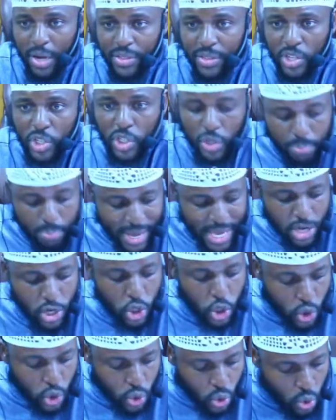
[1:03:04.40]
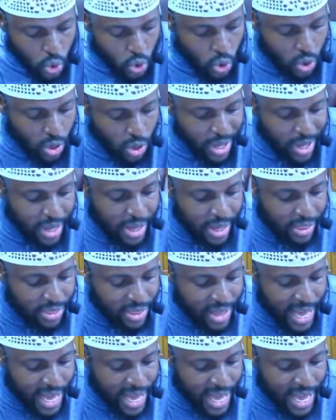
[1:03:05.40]
they should make sure
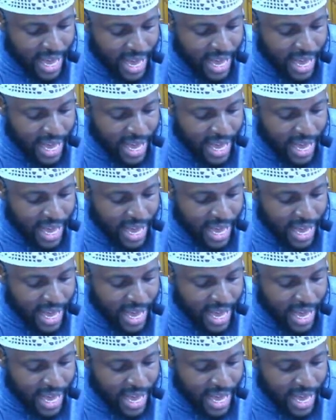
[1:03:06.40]
that